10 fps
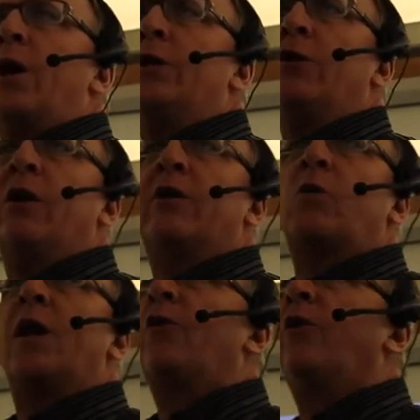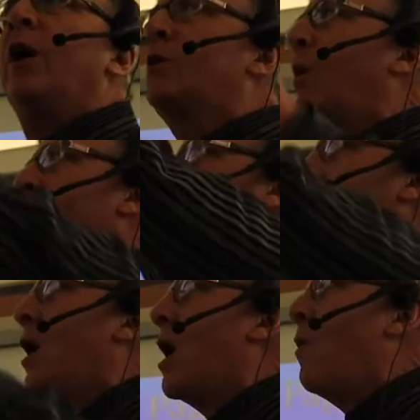22
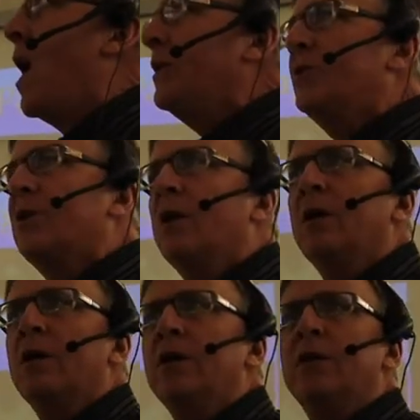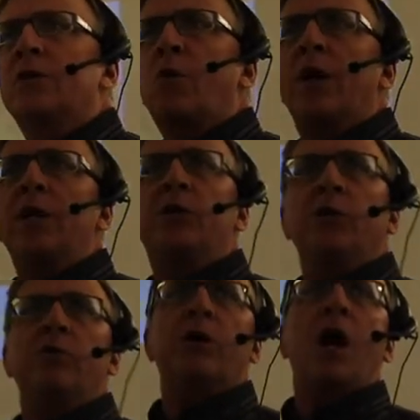going once,
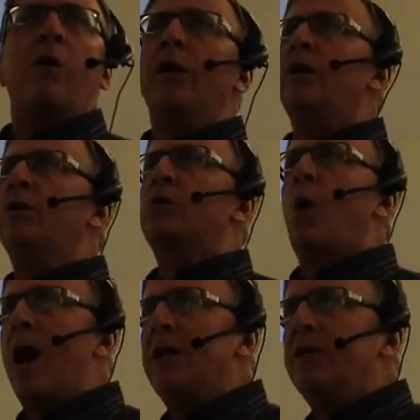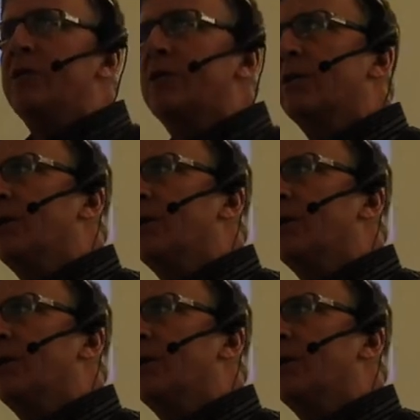22 going twice.